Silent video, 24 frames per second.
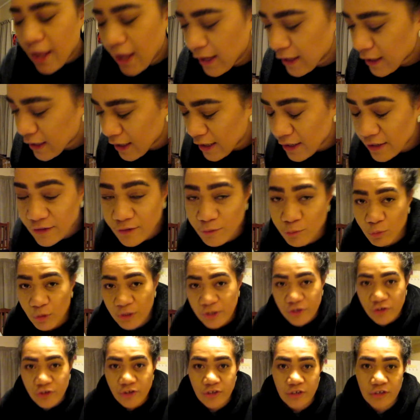Hey guys,
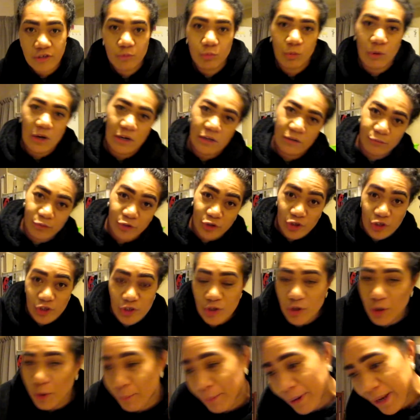what's good? Welcome to
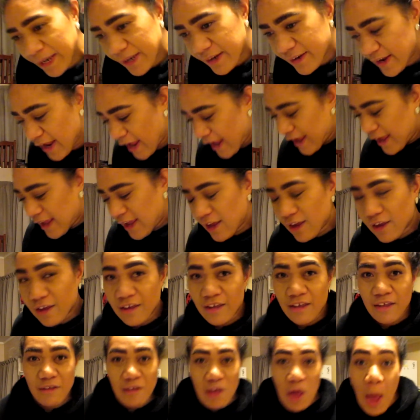your Monday.
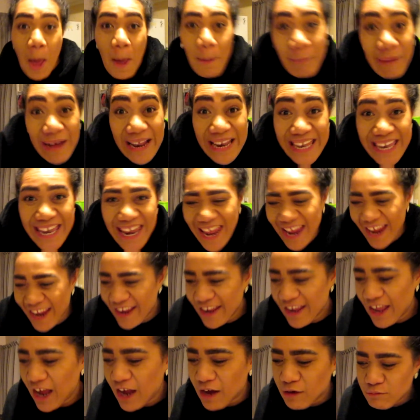
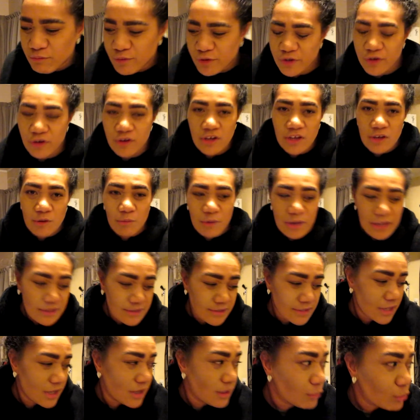Monday. Um. So,
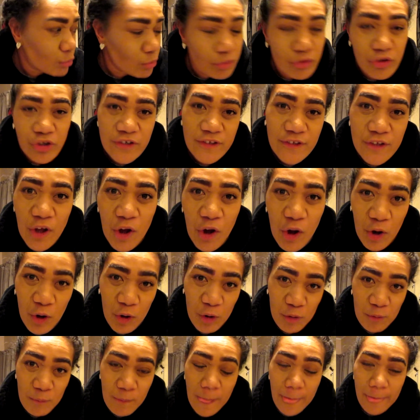anyways, um, just got
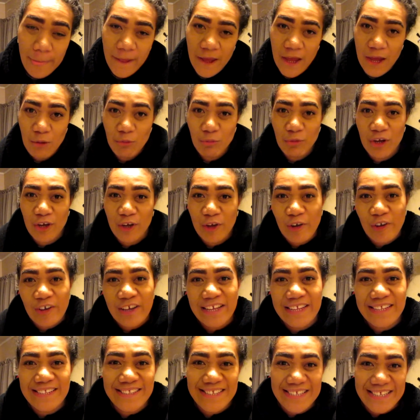home and we're
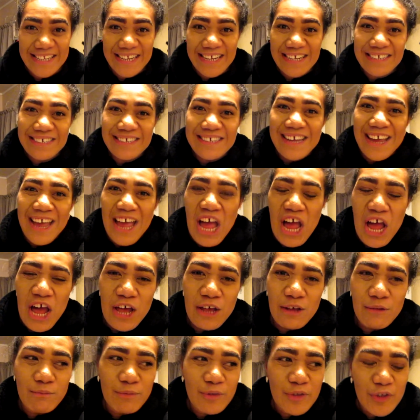cooking dinner.
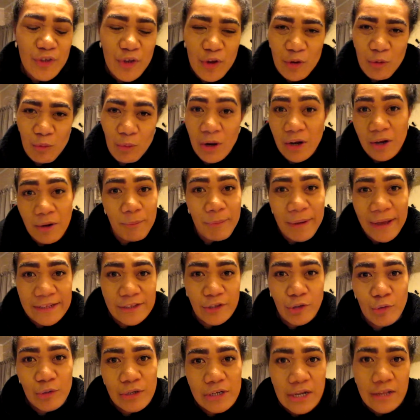Um. So, welcome
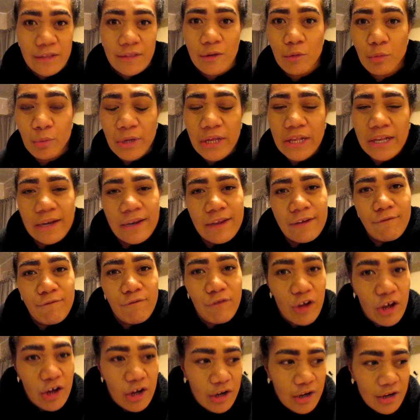back to another weekly
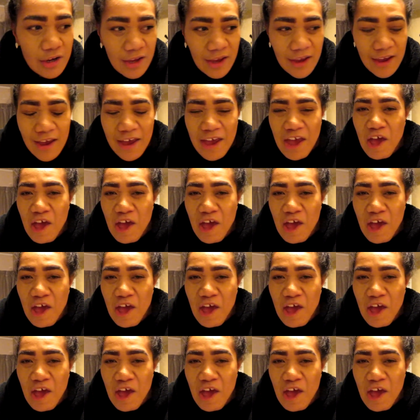vlog.